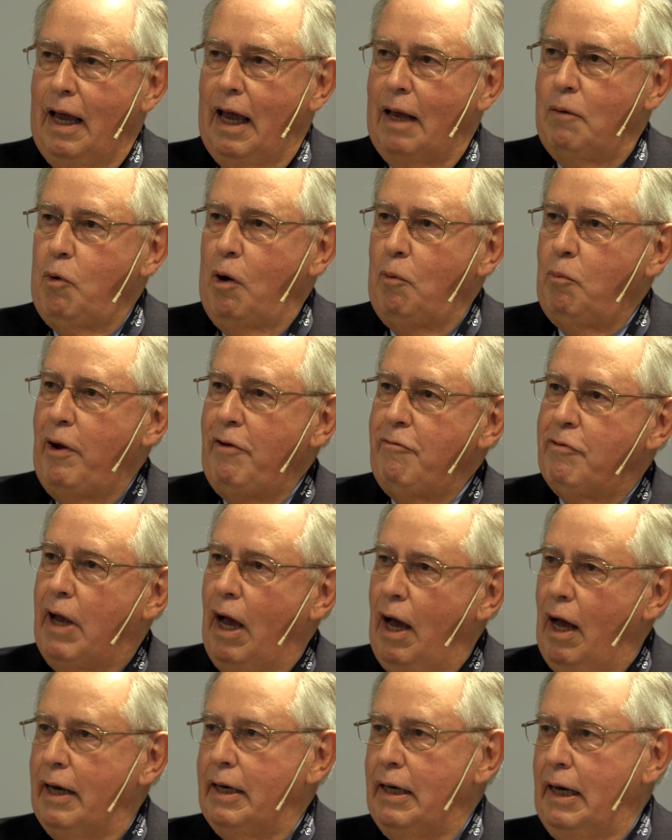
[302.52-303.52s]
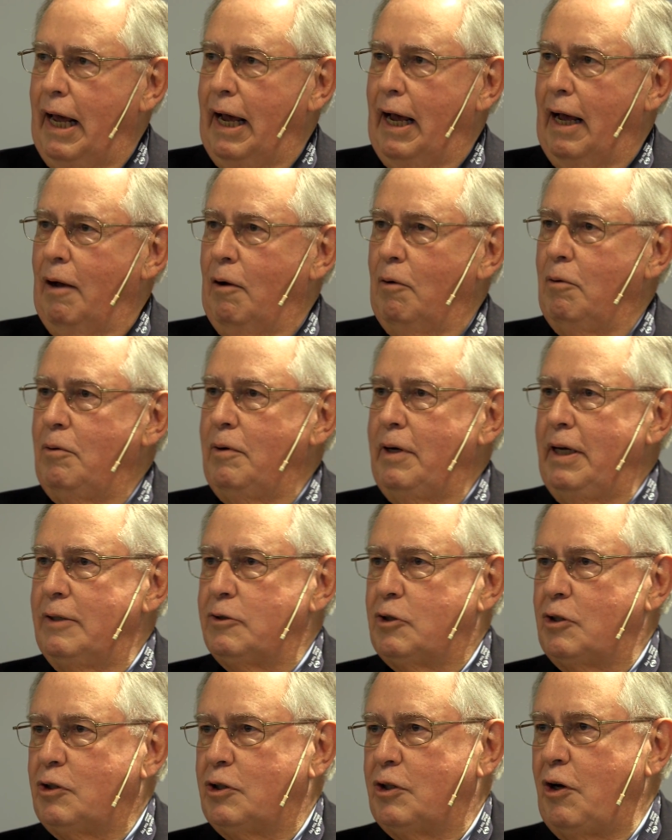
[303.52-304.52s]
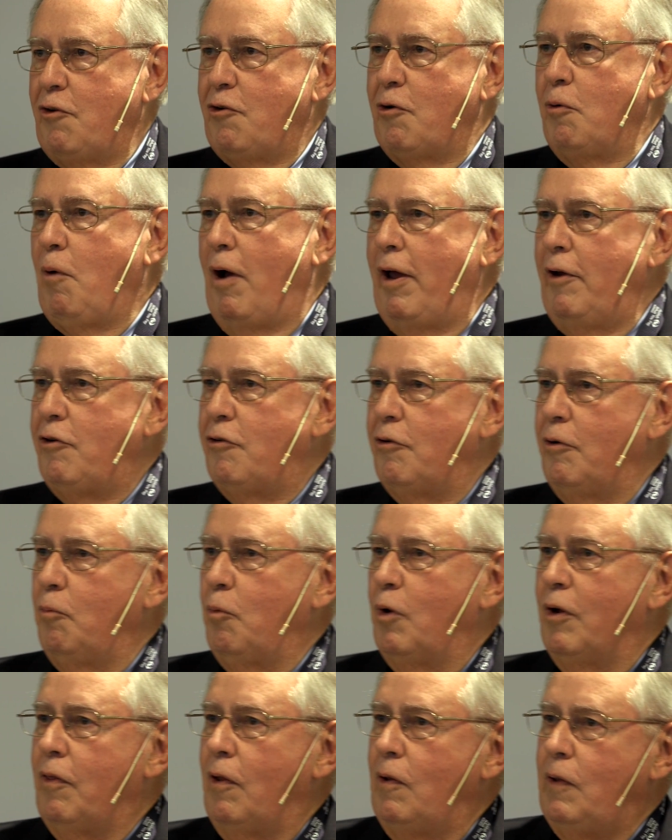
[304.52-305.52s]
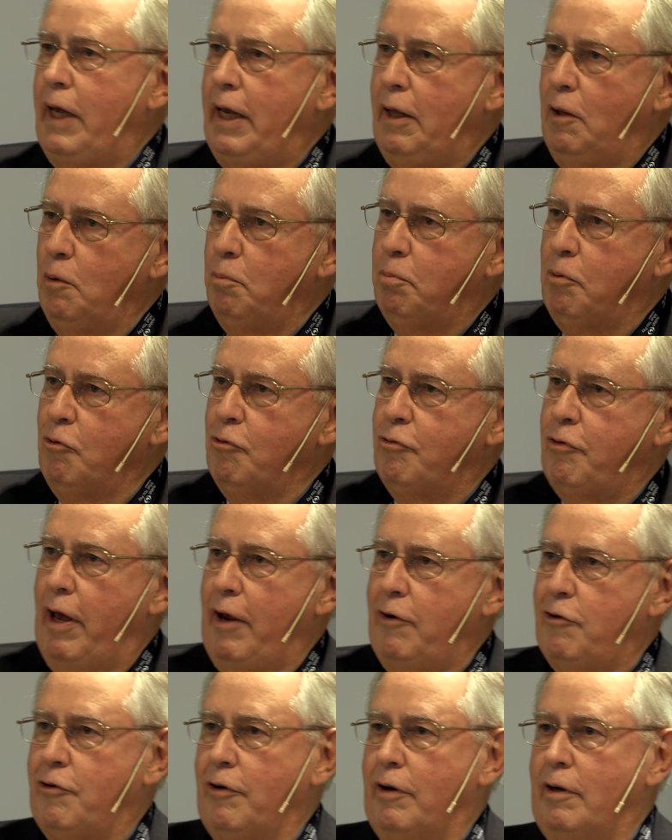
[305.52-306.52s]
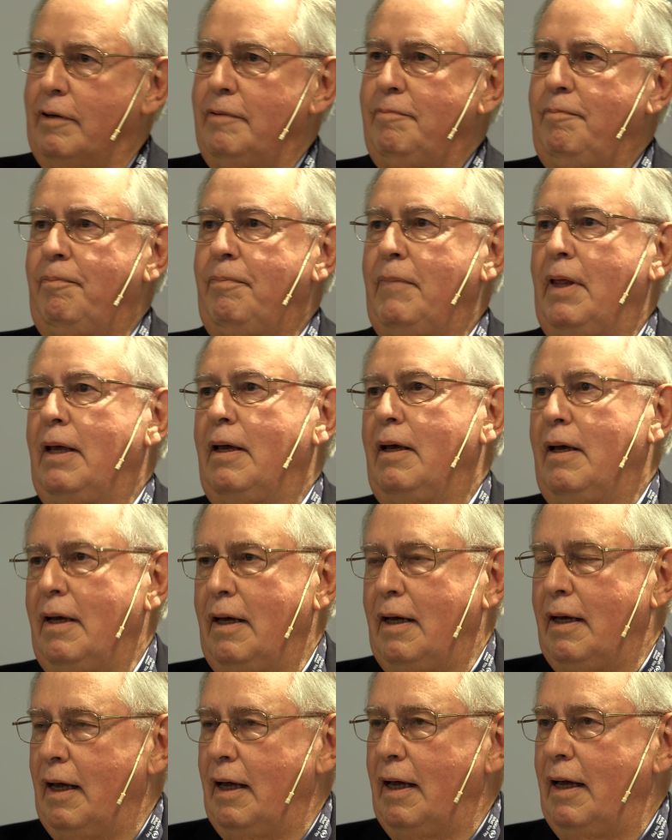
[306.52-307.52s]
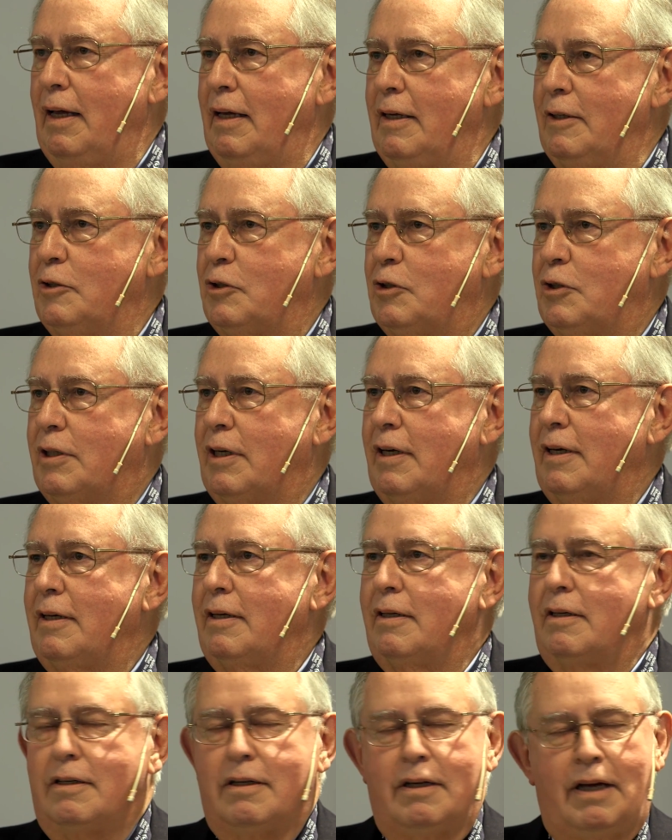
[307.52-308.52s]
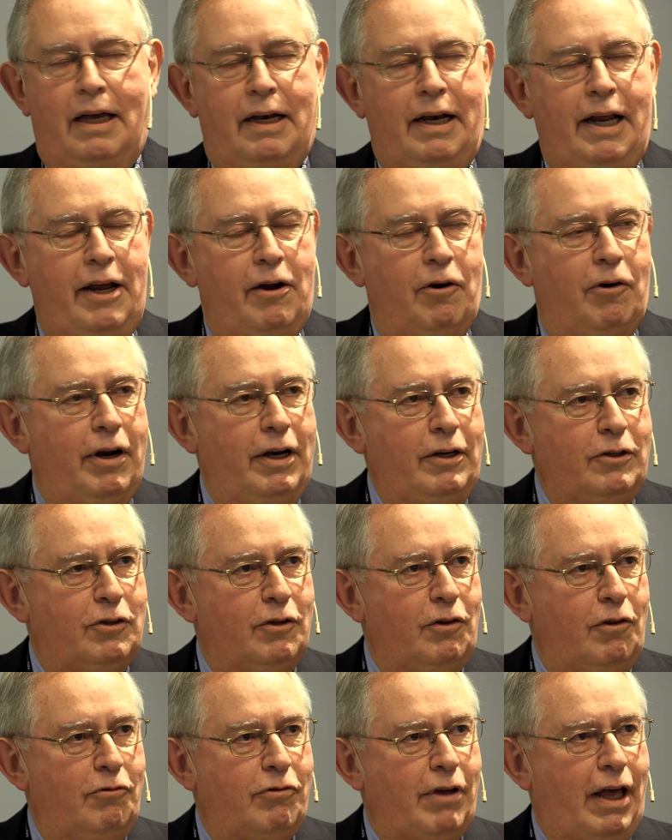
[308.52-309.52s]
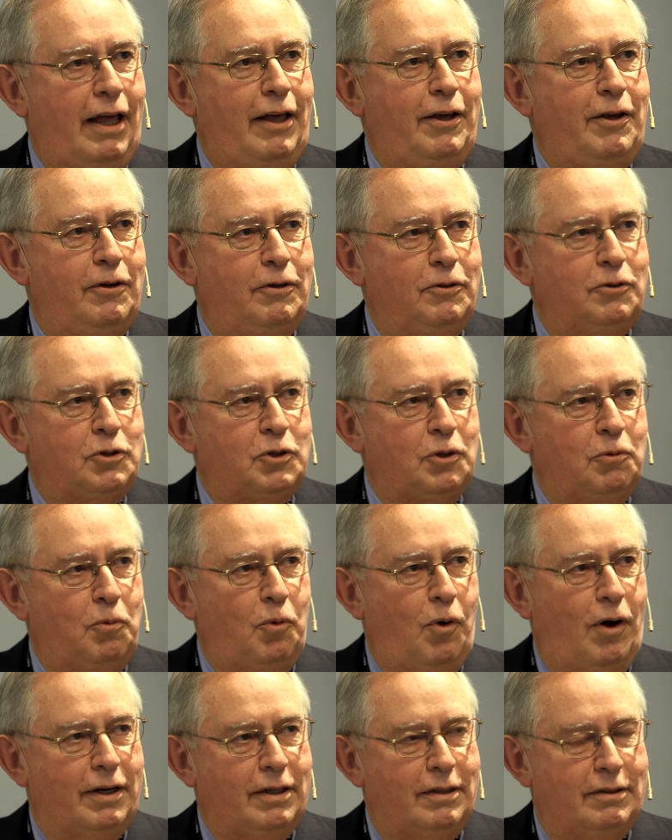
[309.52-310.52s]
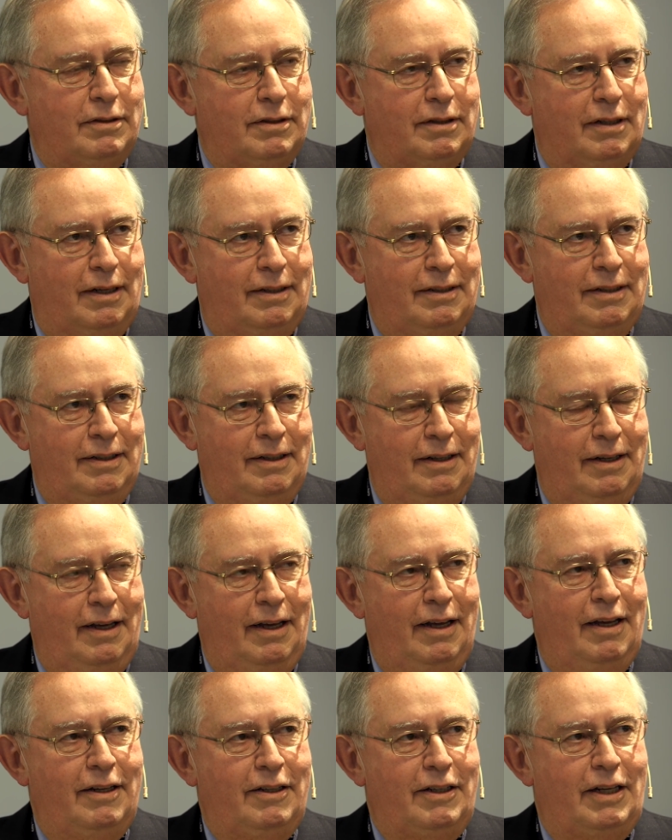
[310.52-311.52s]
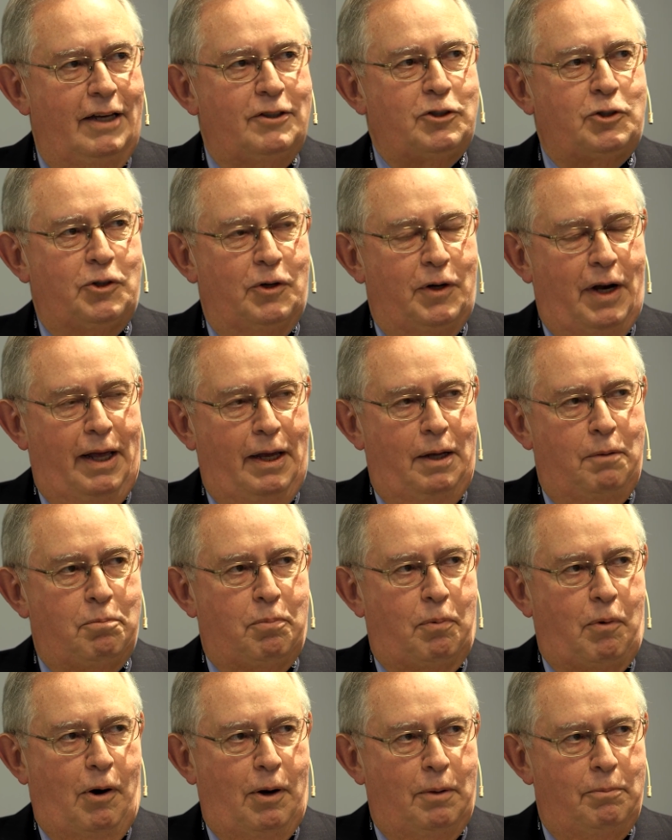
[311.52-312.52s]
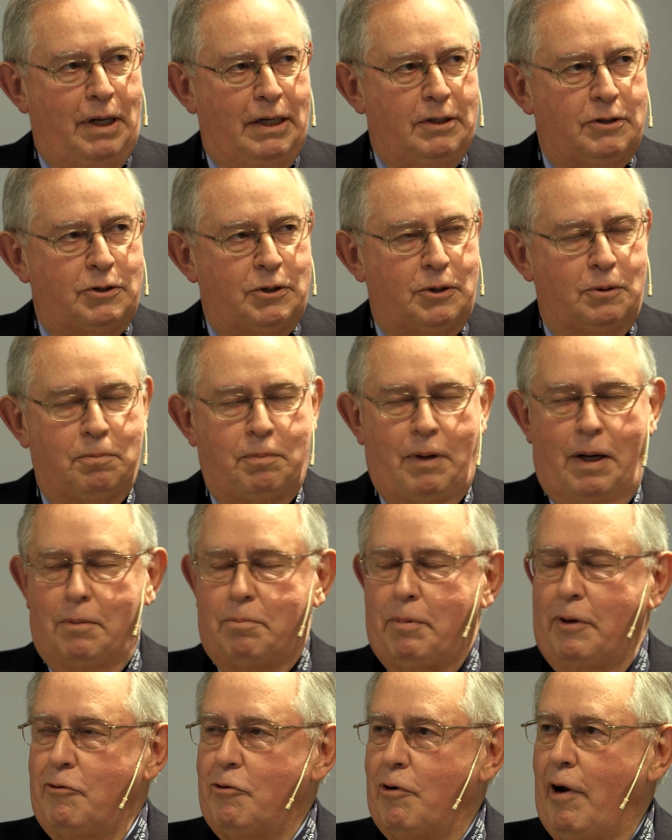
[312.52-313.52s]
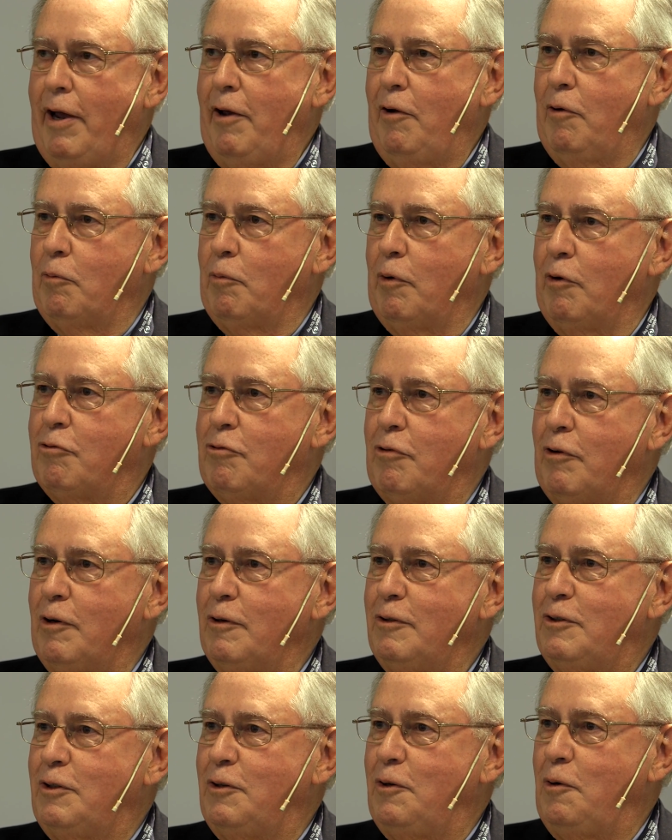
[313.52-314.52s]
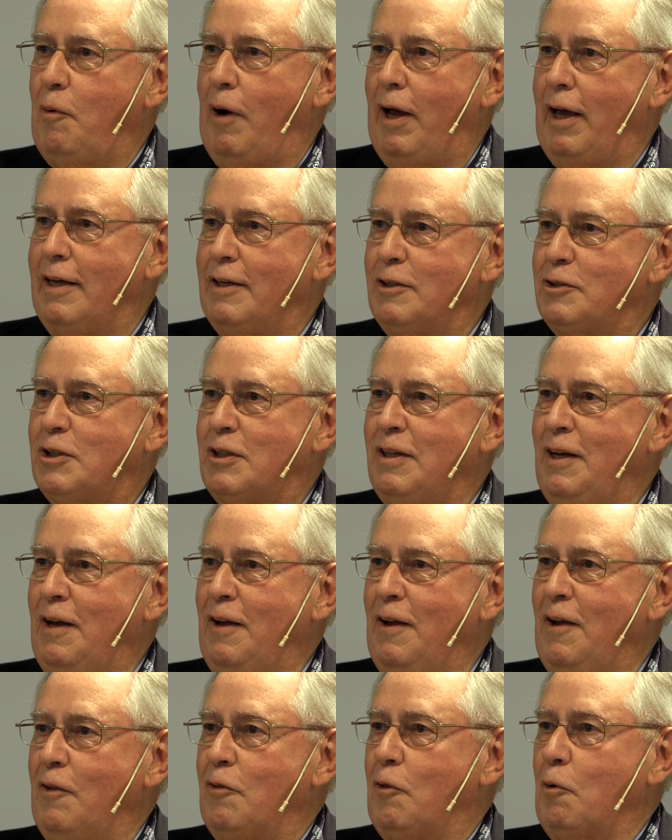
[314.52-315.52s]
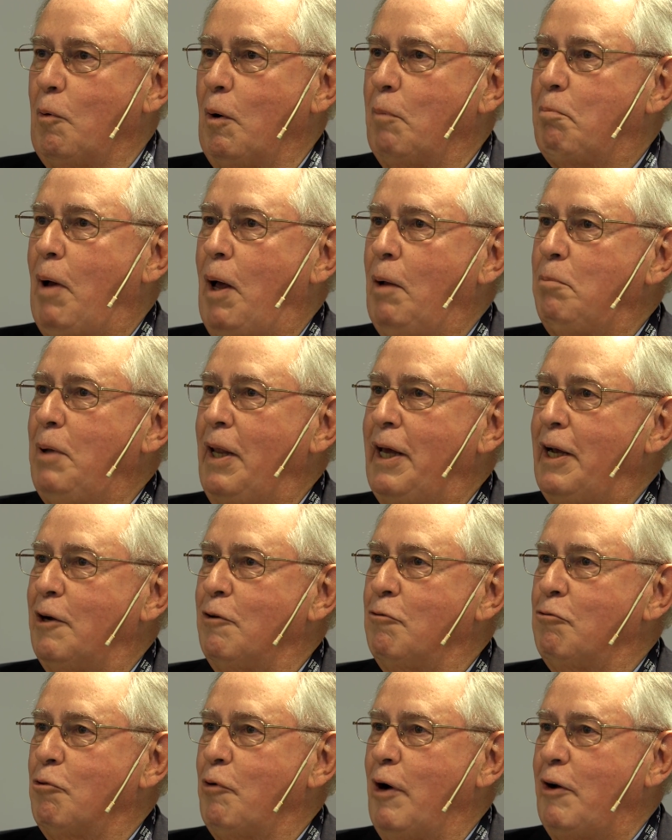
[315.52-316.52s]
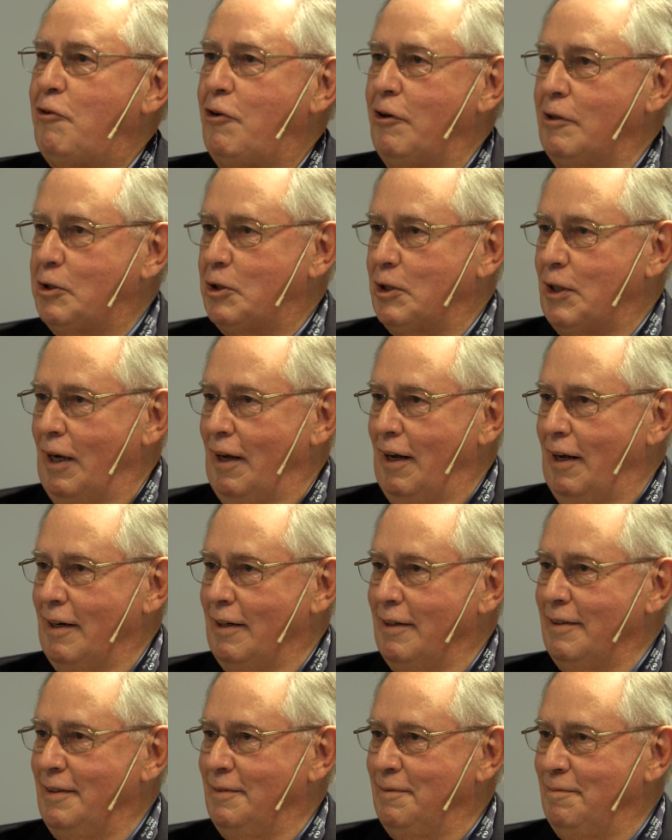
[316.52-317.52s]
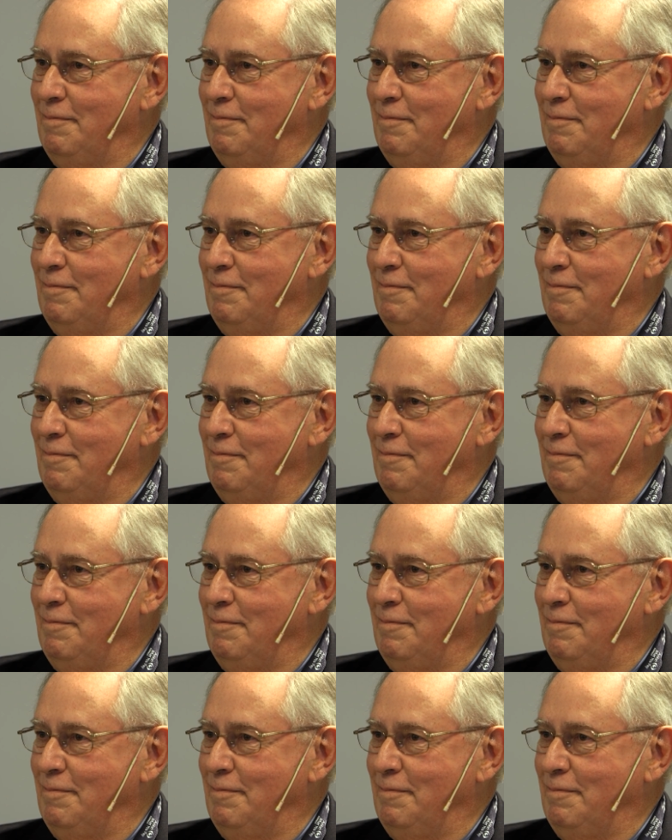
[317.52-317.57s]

And what we've got now is a situation where the legal profession is adhering to the values of what yesterday Prime Minister Papandreou referred to as the Republic of Richistan,